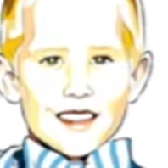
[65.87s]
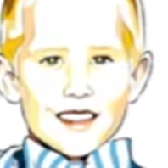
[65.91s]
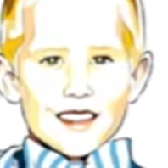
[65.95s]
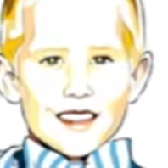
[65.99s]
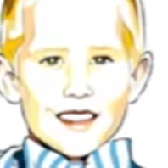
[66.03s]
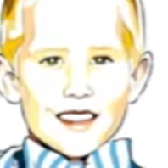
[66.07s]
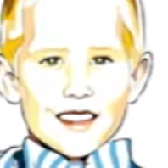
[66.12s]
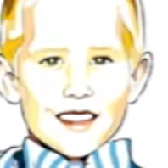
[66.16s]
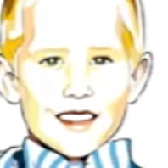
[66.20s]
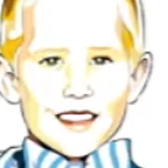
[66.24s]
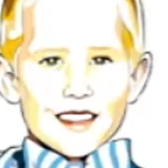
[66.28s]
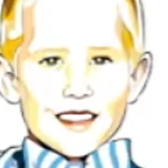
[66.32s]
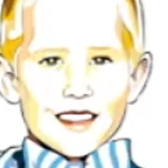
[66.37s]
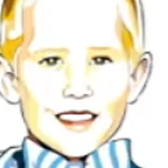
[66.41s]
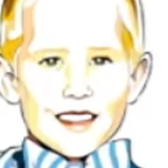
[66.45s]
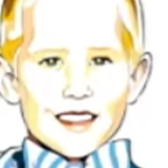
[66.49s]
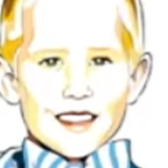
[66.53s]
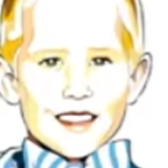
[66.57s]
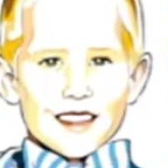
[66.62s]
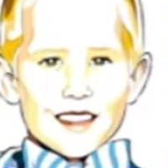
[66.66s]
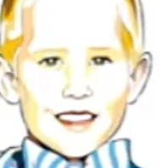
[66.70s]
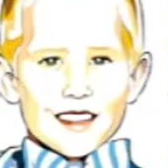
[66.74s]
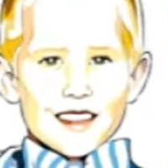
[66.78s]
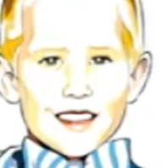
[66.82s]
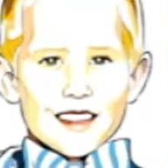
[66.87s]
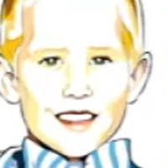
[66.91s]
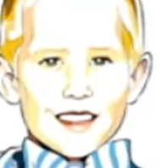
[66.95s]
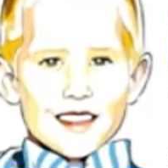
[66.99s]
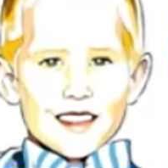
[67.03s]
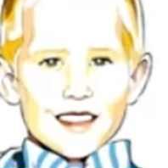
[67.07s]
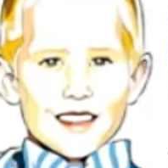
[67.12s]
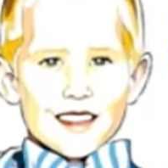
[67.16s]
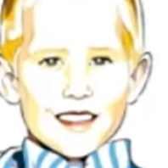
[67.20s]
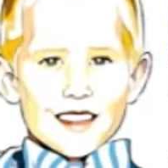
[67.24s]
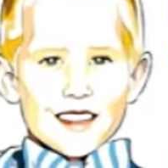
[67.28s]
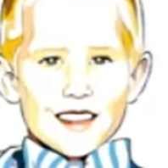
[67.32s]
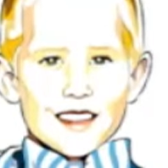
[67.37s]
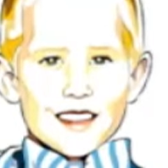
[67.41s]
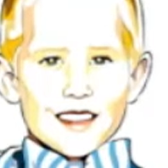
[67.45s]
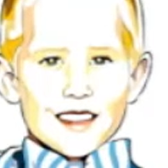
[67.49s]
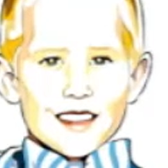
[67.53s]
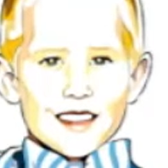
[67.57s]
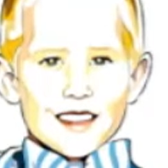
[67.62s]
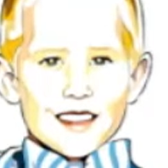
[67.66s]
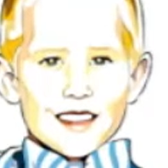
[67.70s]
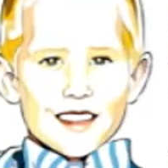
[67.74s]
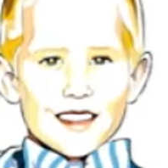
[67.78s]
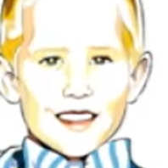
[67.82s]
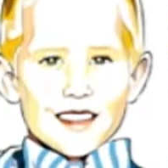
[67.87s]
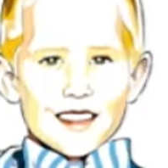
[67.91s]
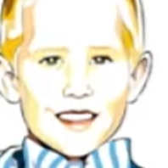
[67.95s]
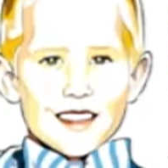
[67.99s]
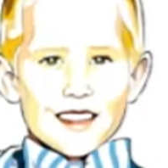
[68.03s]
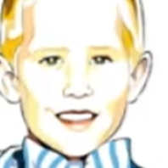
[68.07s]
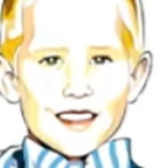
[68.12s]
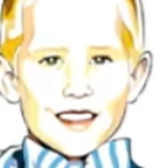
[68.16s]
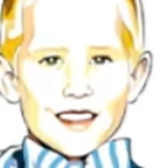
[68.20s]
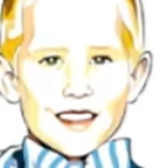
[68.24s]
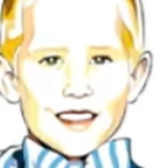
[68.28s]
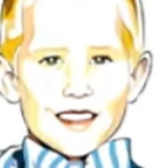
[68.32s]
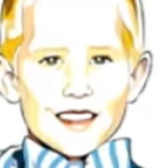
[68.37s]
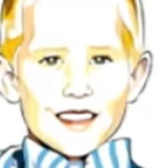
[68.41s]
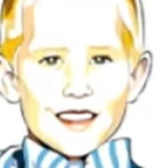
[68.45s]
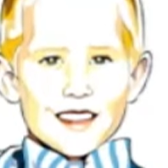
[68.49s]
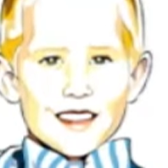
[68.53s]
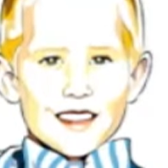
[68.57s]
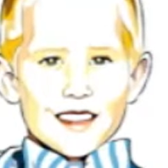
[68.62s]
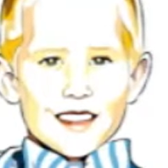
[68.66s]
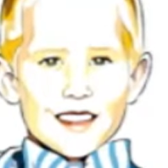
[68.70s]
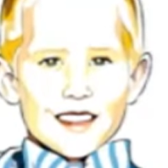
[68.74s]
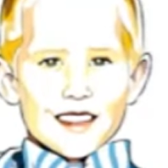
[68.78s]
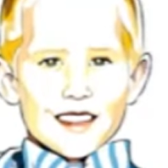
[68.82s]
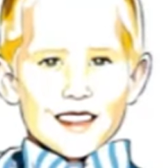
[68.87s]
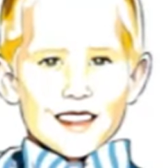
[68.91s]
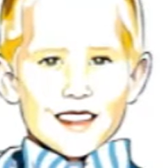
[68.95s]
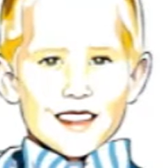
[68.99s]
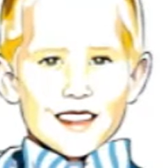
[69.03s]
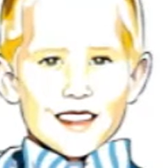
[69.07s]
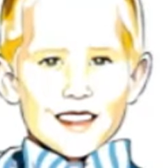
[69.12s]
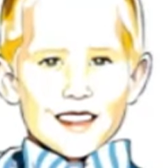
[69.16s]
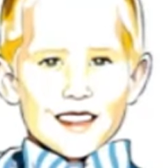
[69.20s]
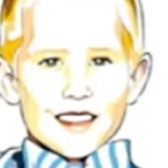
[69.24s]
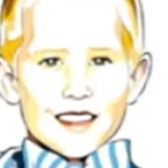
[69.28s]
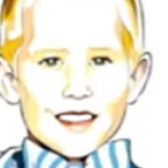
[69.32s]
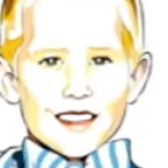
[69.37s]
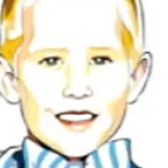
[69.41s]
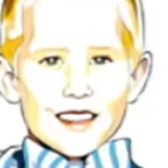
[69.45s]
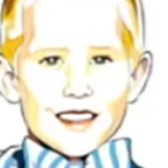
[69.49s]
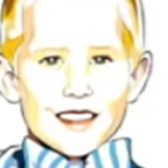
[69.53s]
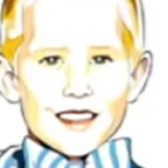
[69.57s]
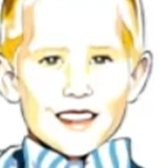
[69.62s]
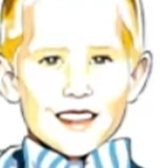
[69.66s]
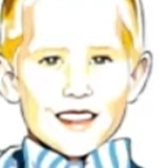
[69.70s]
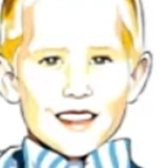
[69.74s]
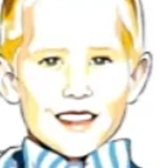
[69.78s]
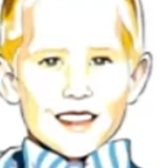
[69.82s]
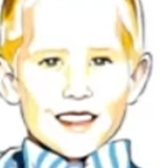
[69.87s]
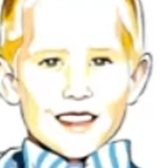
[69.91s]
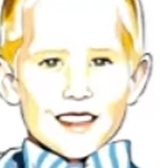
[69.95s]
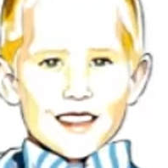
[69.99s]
(not speaking)